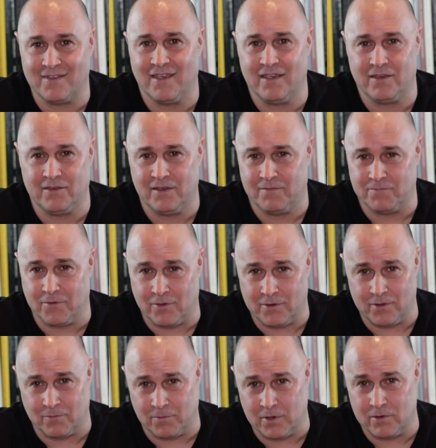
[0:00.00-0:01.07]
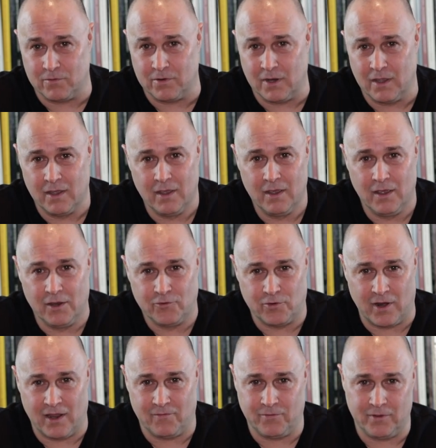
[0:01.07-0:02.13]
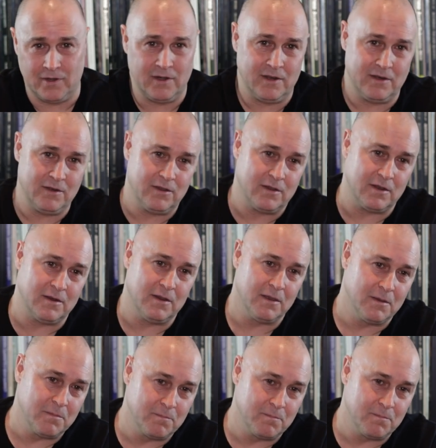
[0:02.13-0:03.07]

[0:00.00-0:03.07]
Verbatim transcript: He lived on the road traveling, and you can